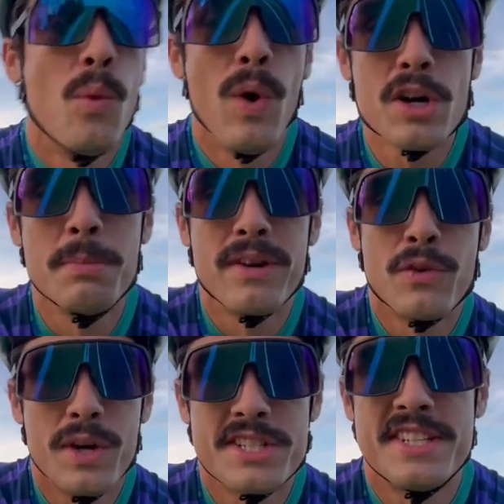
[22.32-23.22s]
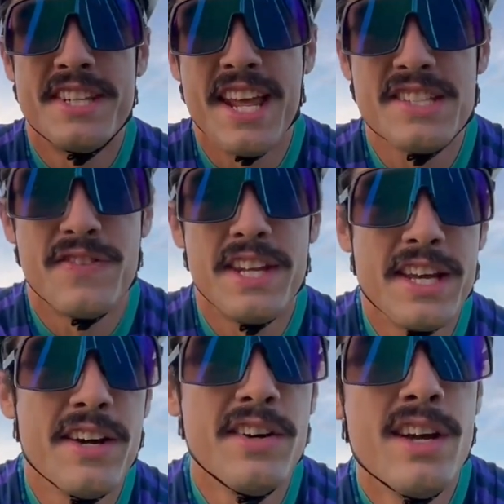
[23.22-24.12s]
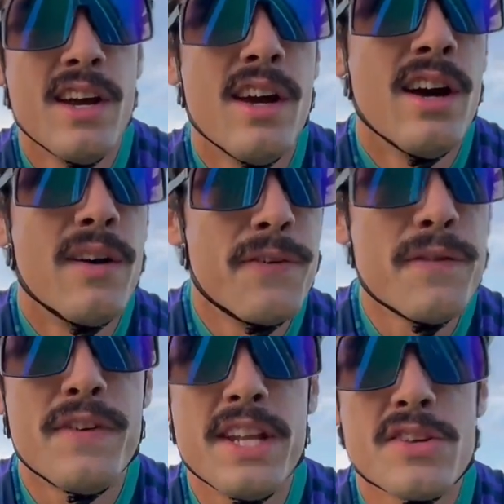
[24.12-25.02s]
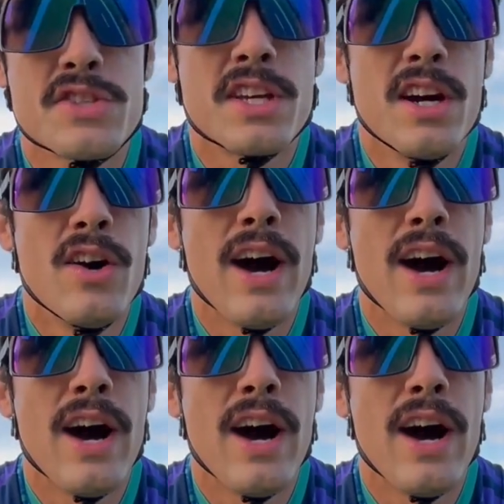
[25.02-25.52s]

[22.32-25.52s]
Welcome everyone to today's video. A few videos ago,